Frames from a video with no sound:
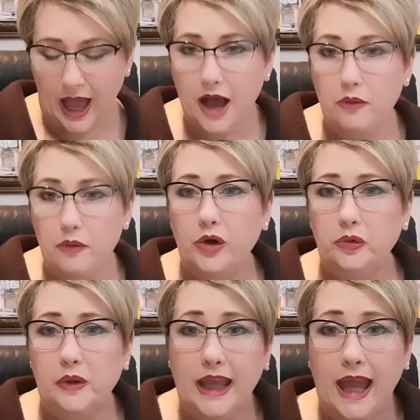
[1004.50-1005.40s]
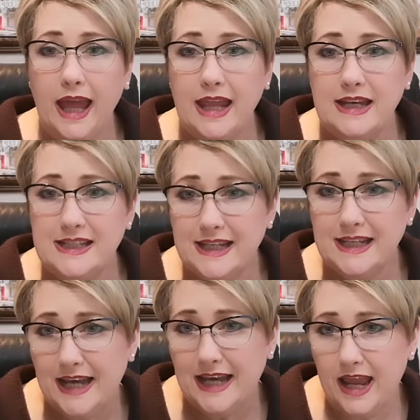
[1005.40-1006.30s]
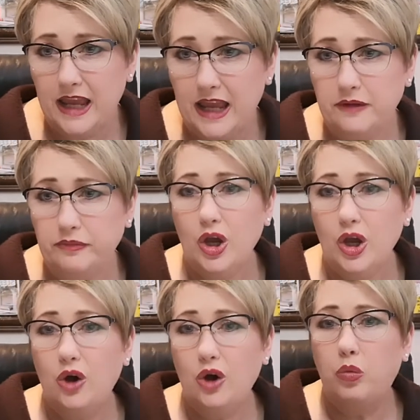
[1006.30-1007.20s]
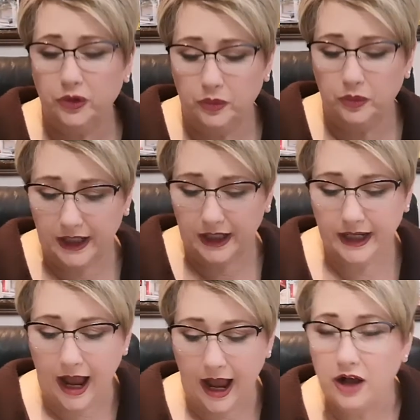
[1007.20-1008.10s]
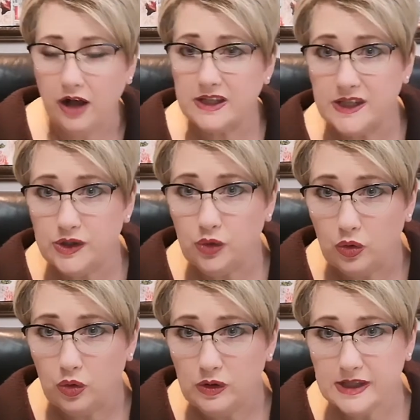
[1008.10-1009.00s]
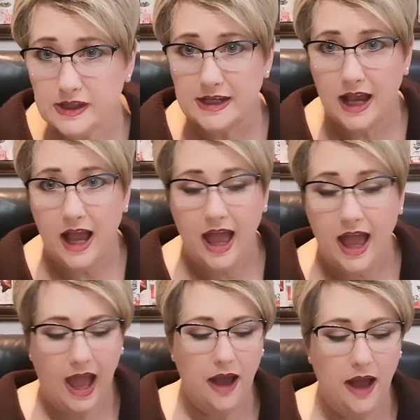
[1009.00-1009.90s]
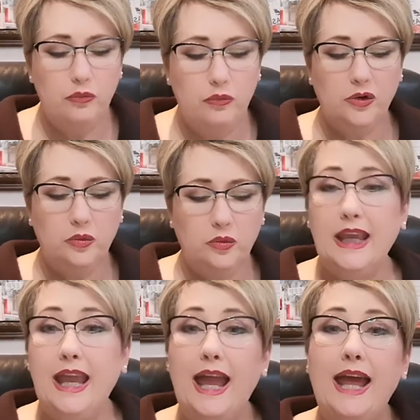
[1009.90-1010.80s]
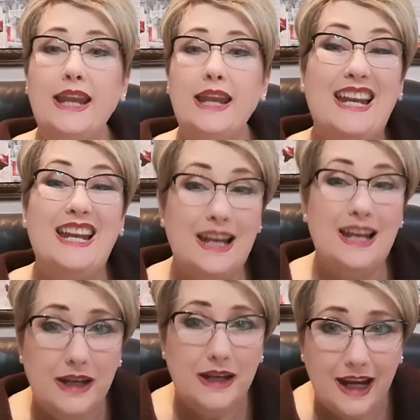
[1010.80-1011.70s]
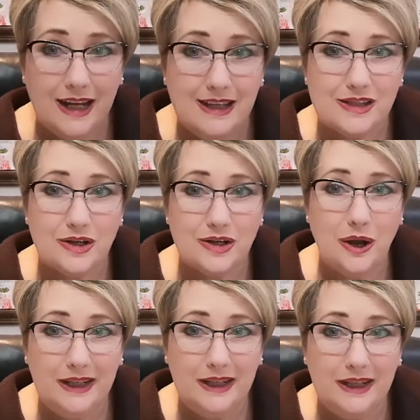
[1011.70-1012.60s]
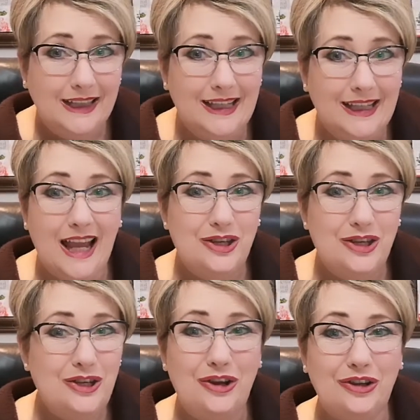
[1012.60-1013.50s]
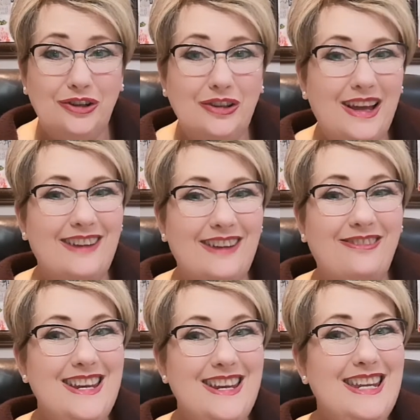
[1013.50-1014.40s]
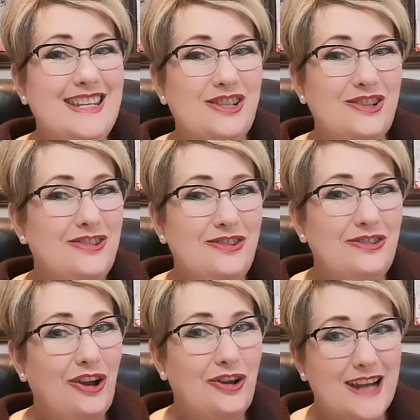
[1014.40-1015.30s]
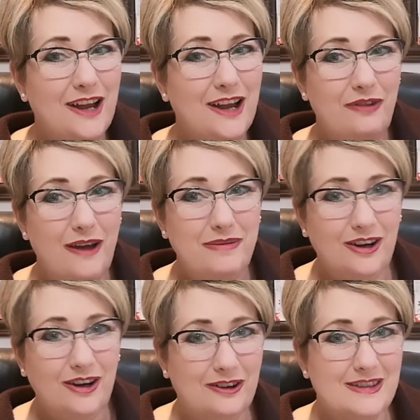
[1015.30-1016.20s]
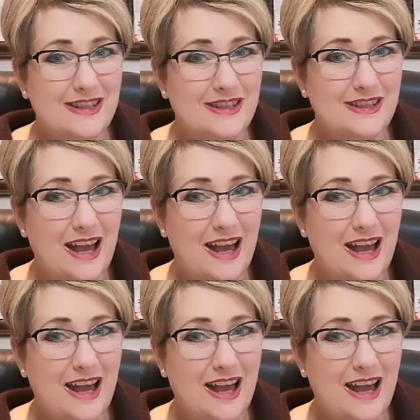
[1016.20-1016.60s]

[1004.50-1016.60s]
what we can delay, what we can outsource, what we can eliminate completely. And you know, we do go down rabbit holes